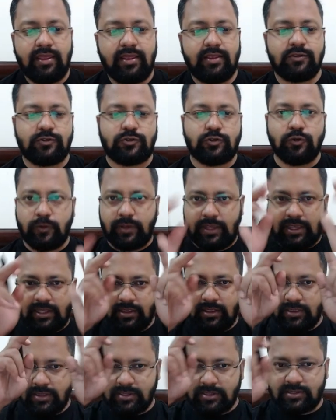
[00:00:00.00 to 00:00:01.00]
So
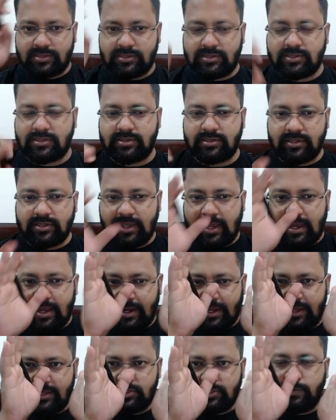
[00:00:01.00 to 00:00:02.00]
in this
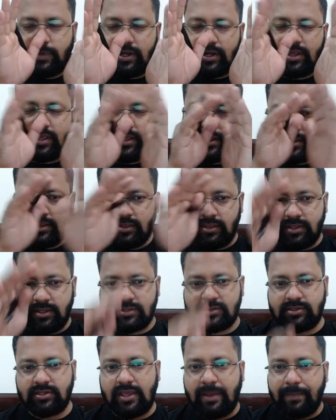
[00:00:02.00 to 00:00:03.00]
arrangement, in
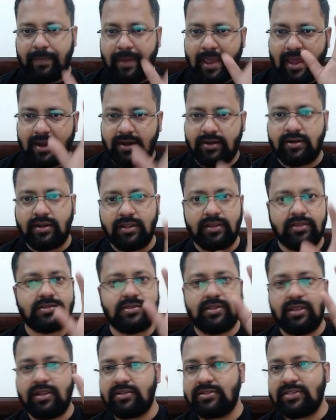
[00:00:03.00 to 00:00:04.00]
this apparatus,
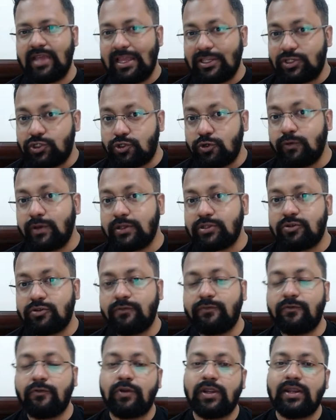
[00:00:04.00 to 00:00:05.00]
there is
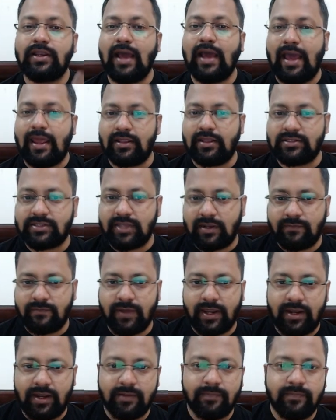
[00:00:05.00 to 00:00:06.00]
H2SO4 and iron
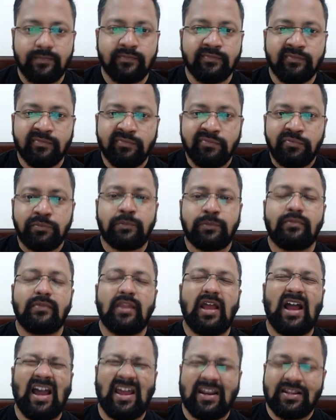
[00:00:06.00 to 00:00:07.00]
sulfide.
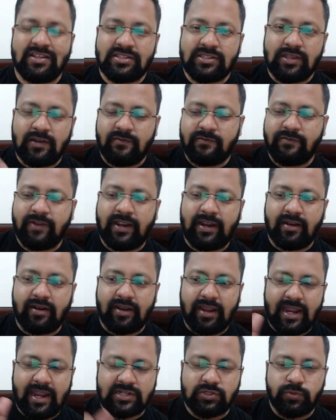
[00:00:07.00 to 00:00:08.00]
Iron sulfide
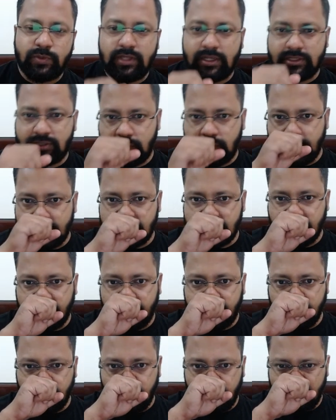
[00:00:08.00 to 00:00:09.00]
reacts with
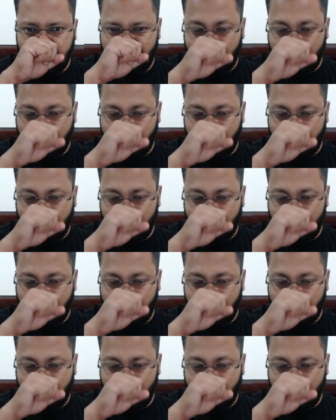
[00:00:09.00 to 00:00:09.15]
H2SO4